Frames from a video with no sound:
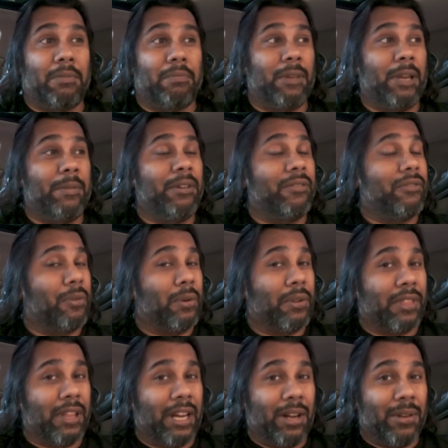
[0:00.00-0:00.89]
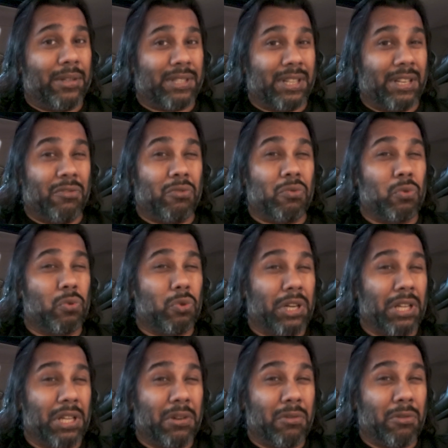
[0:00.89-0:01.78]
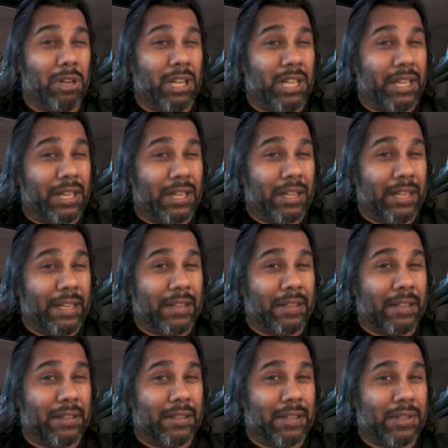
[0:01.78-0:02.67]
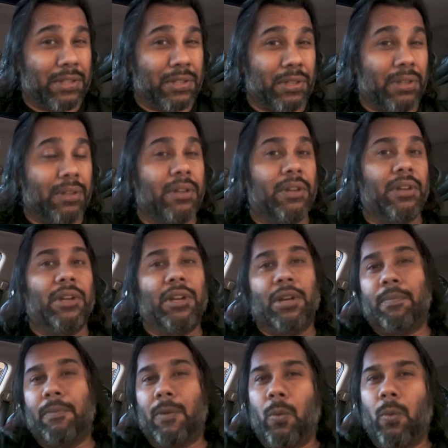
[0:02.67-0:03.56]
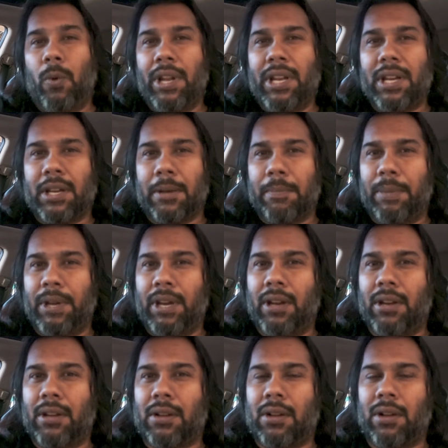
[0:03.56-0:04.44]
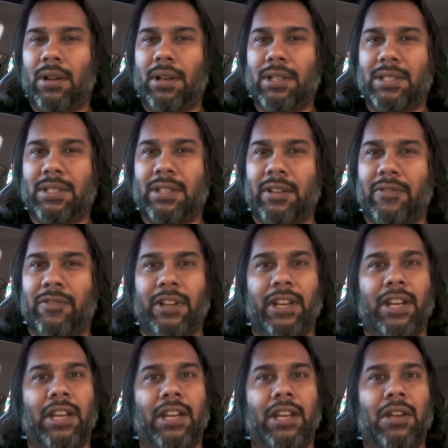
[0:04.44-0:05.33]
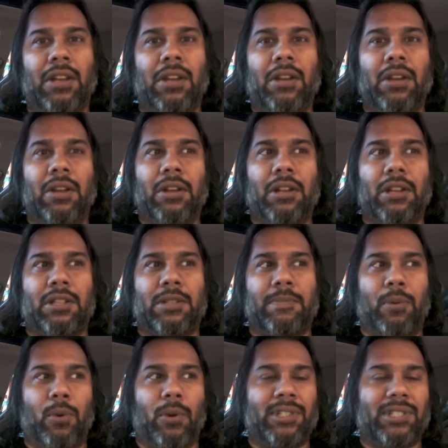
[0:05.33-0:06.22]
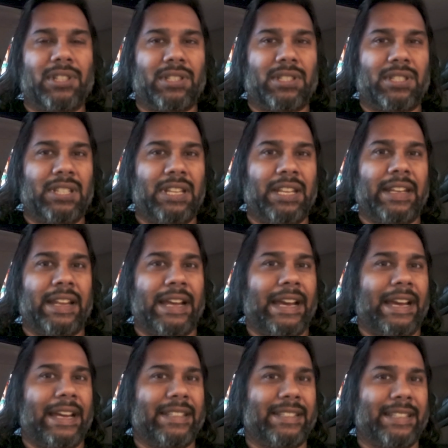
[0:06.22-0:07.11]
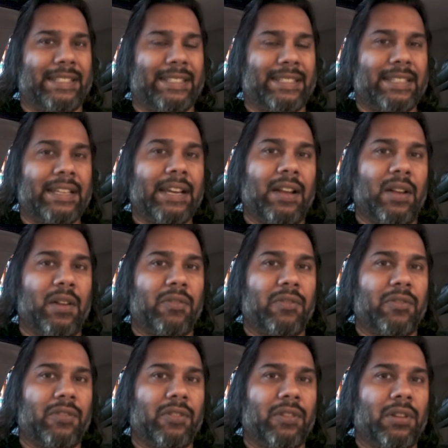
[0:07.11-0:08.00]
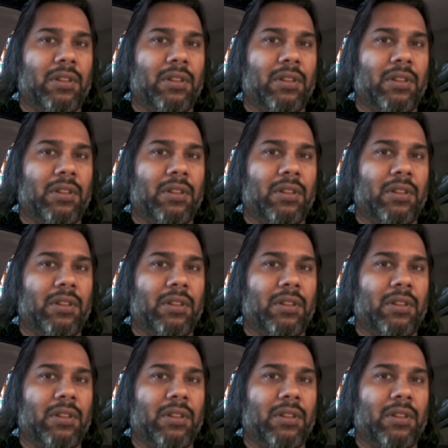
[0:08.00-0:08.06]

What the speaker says: maybe $4,000 in really, really clean condition. But when you compare the cost of a Sportster seat as itself,